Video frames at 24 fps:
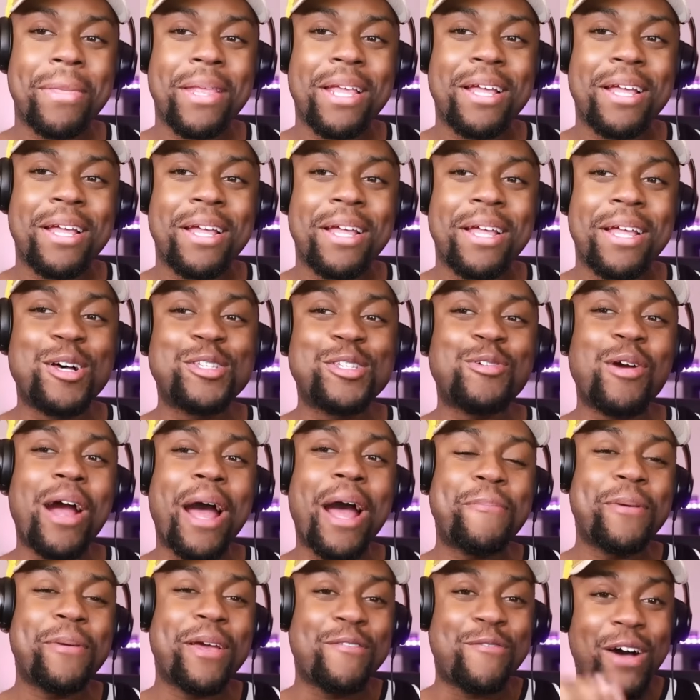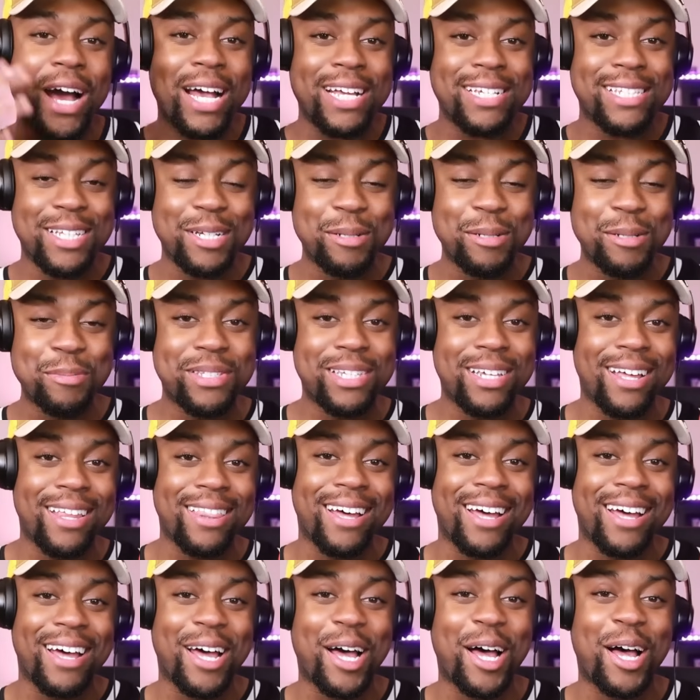Scrappy invites them to
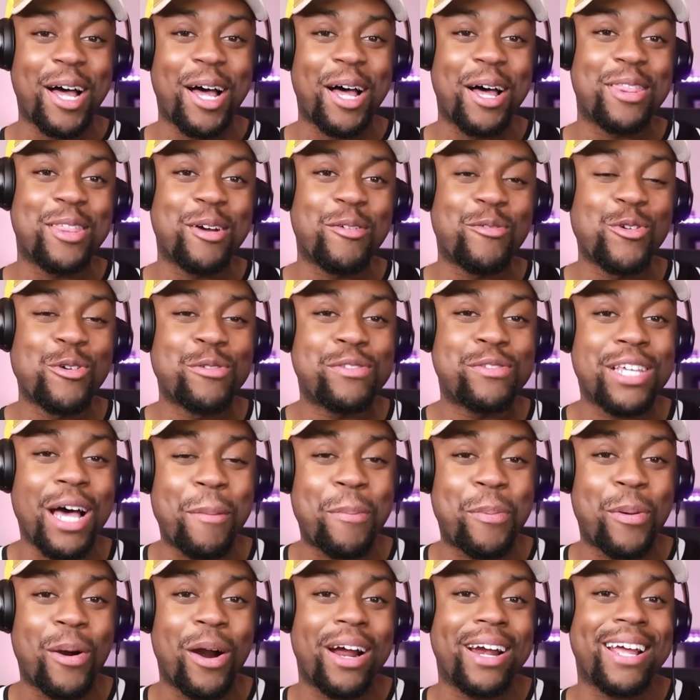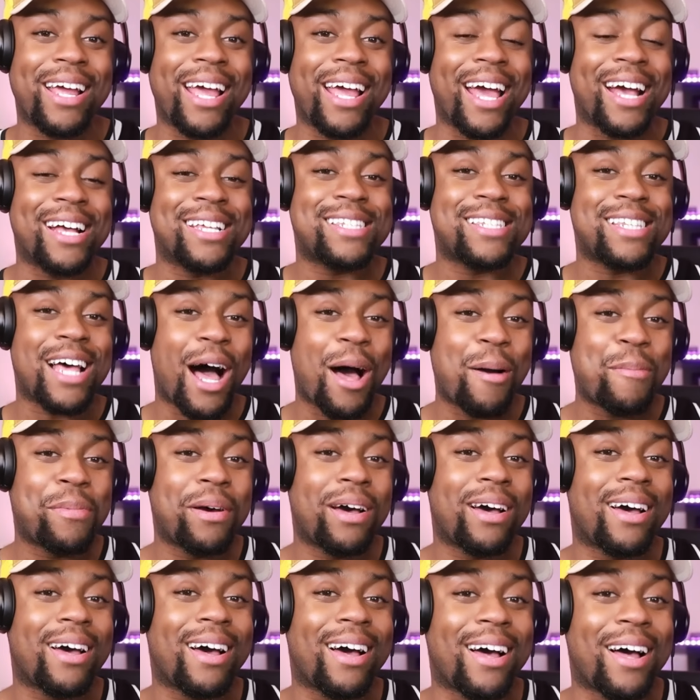the rooftop party, and
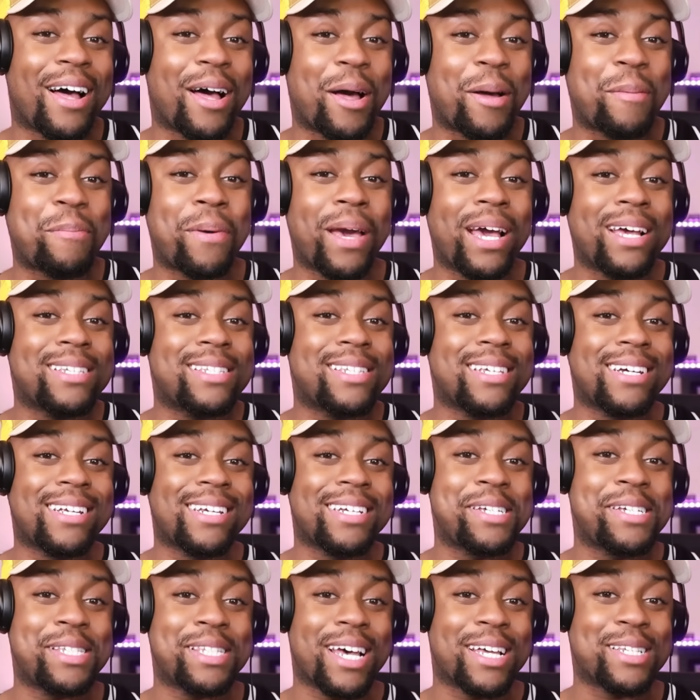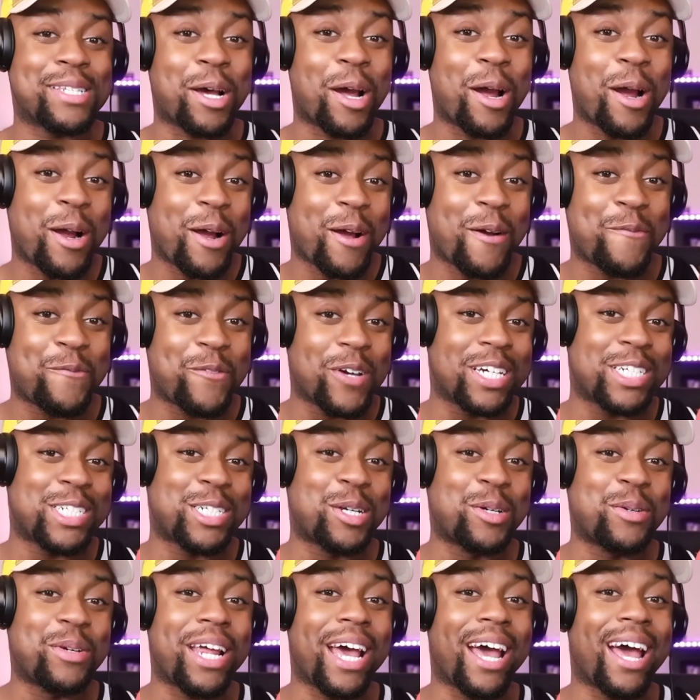Salma basically says in her confessional
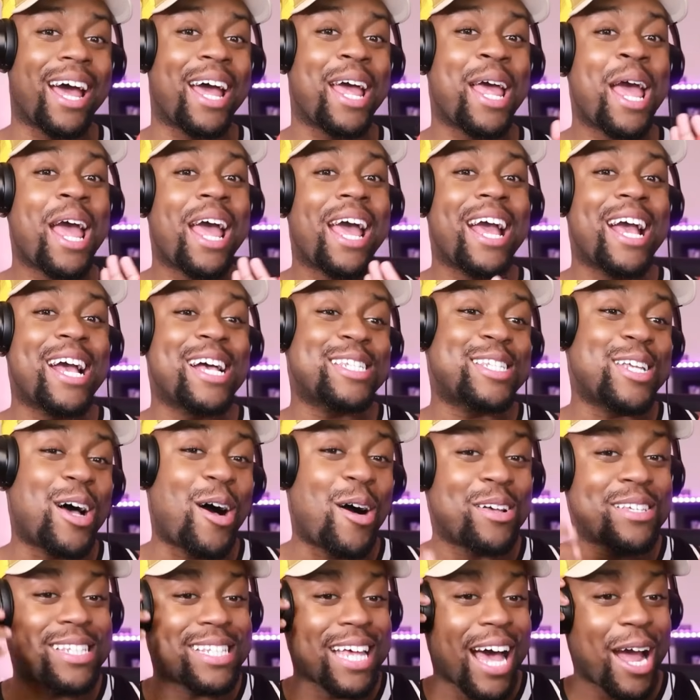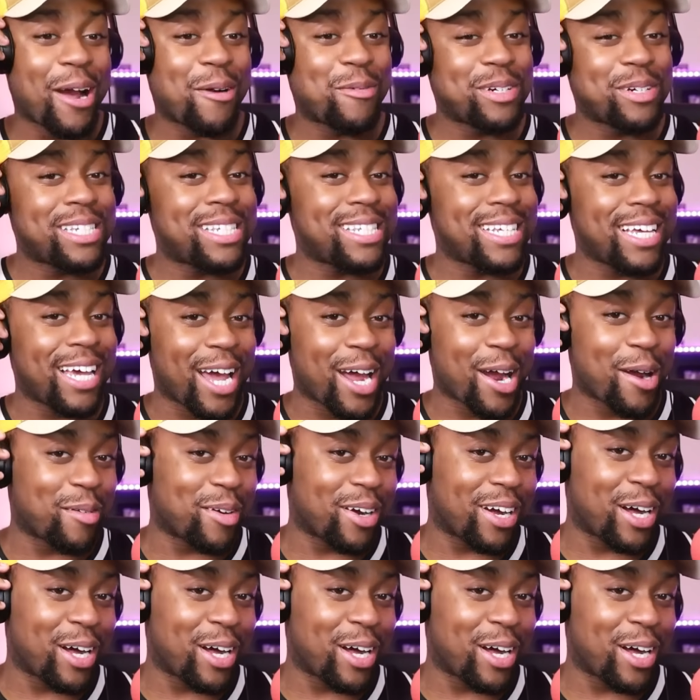that it's on site with Sierra.